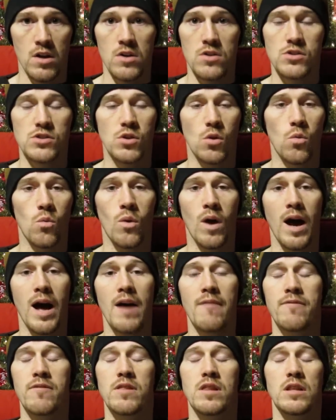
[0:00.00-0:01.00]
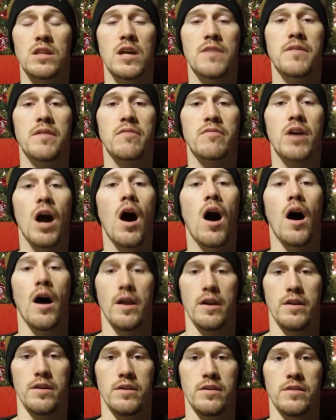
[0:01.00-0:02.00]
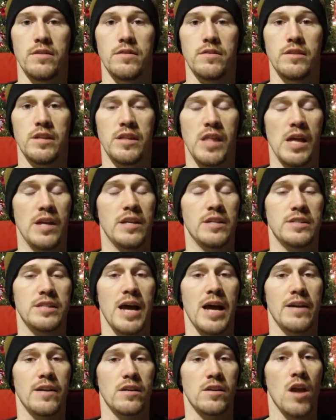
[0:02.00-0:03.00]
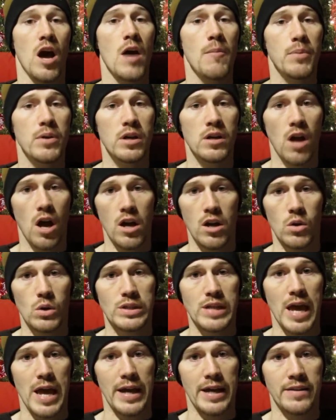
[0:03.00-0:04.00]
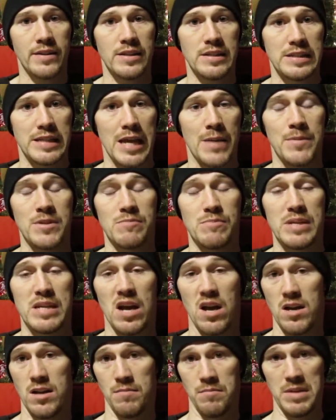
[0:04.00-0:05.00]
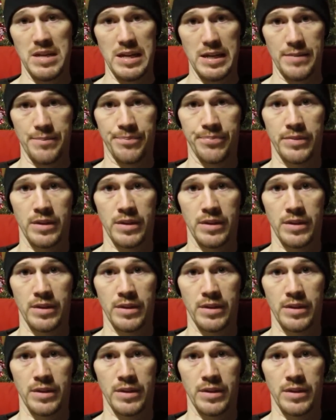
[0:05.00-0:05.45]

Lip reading: So why, for the love of God, did they decide to not put an auto attack in this game is beyond me.